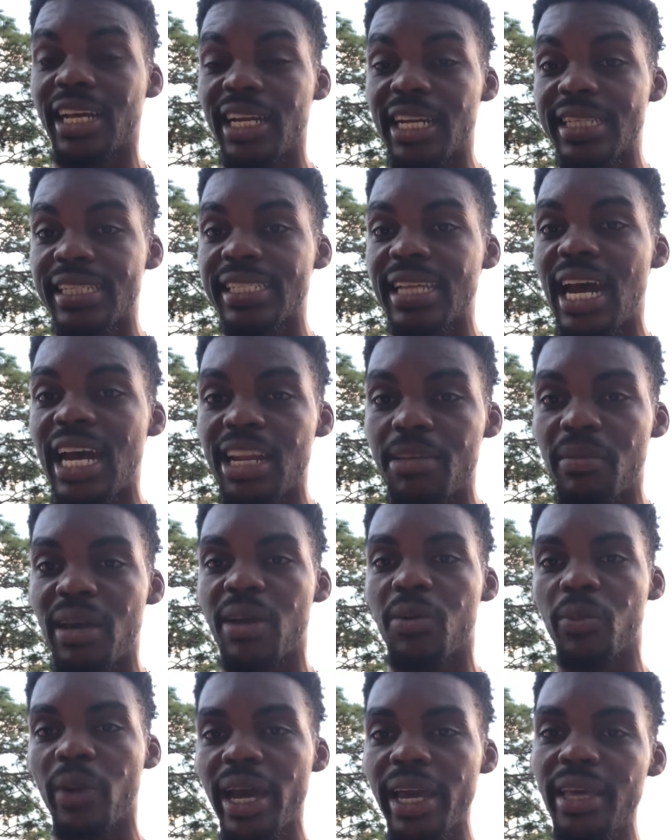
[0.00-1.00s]
stand in my
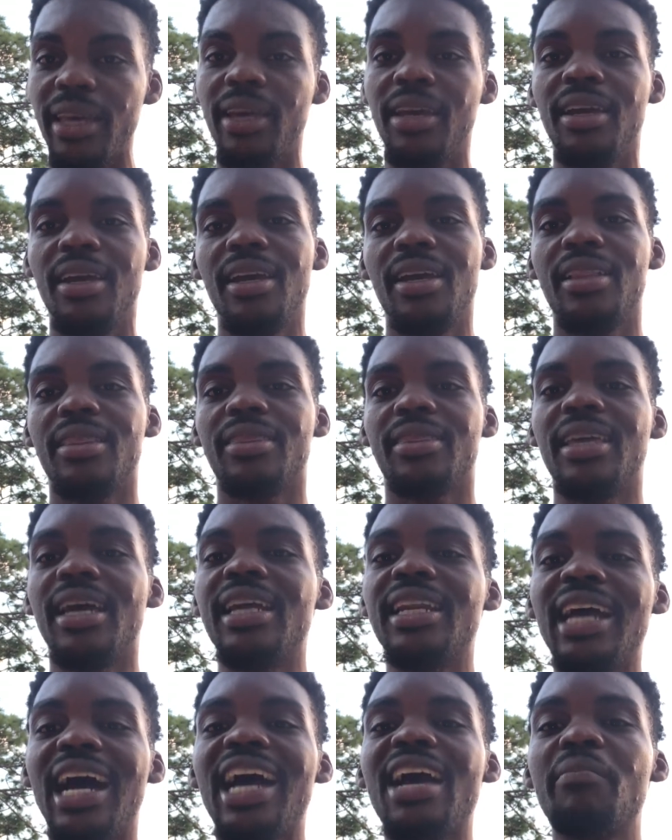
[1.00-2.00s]
way, then
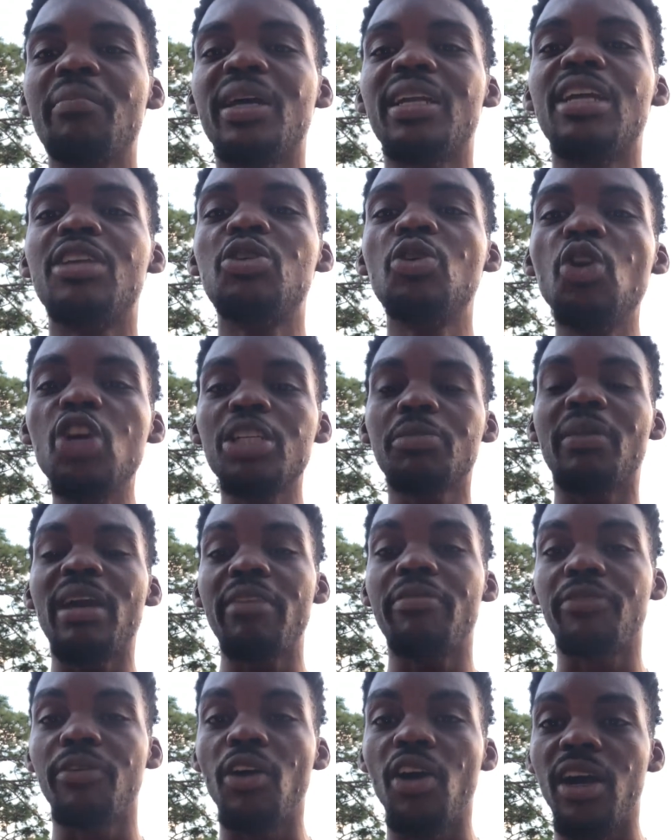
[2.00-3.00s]
I am gonna use my
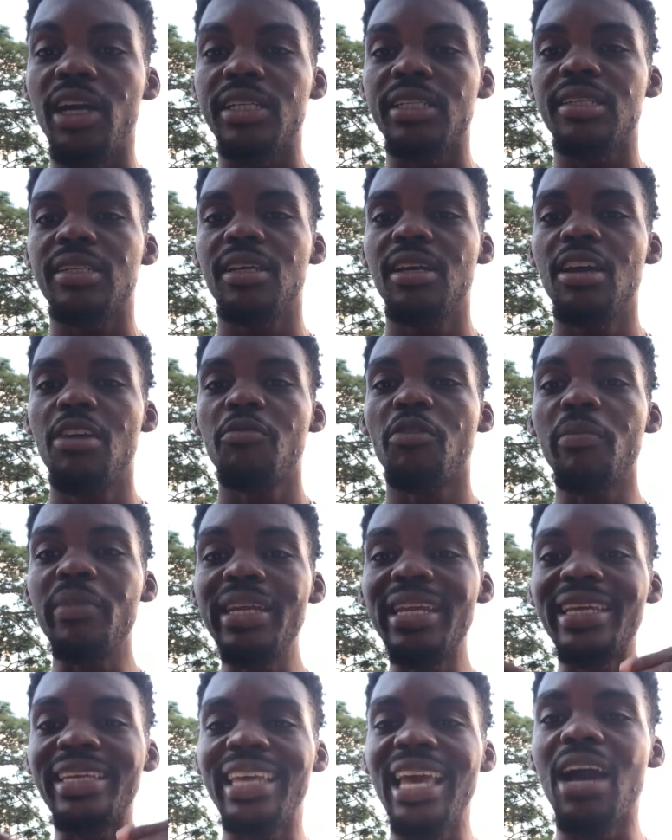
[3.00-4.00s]
force for me to
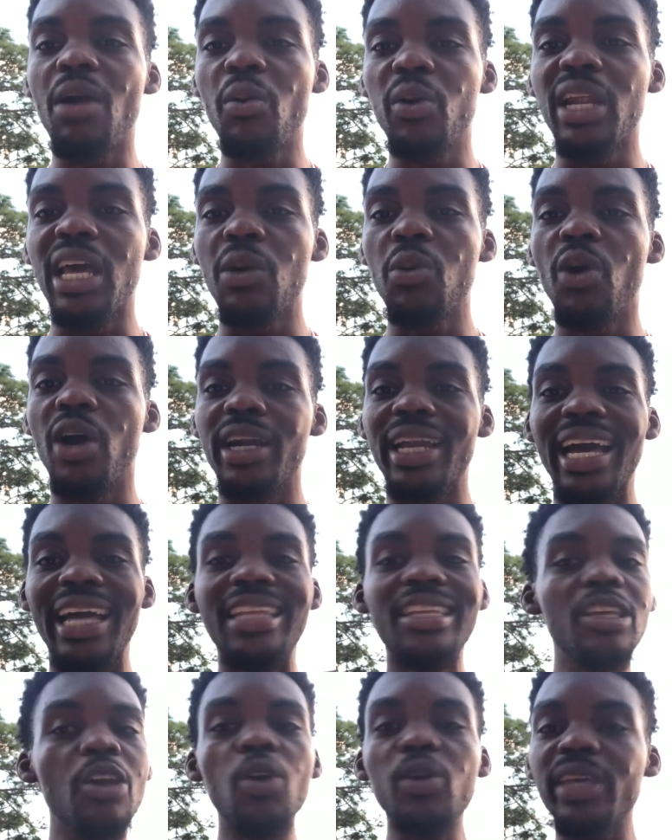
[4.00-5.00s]
get what I want, and
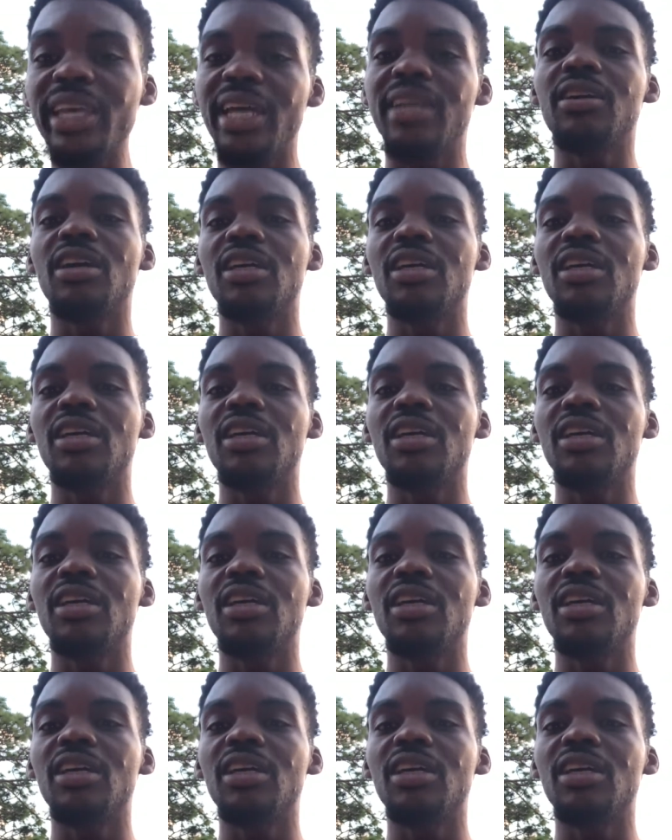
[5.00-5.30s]
you cannot